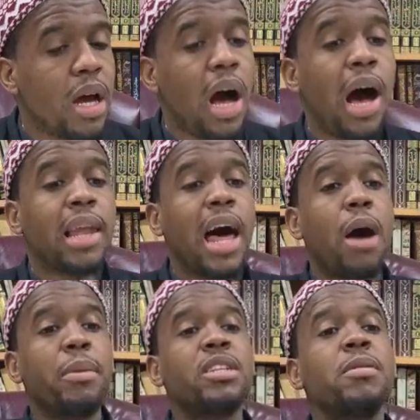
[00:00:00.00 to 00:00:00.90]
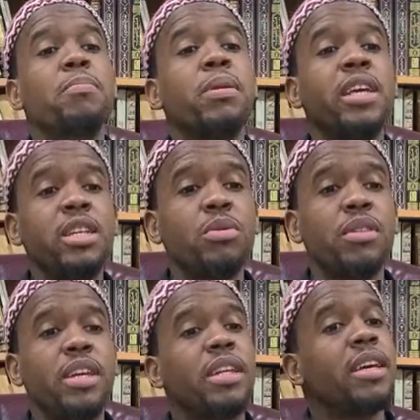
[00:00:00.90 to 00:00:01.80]
Allow me to be pleased with
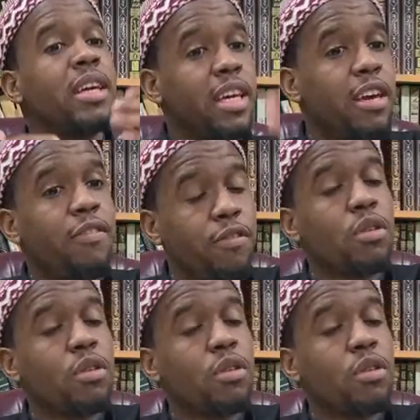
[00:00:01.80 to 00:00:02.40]
it if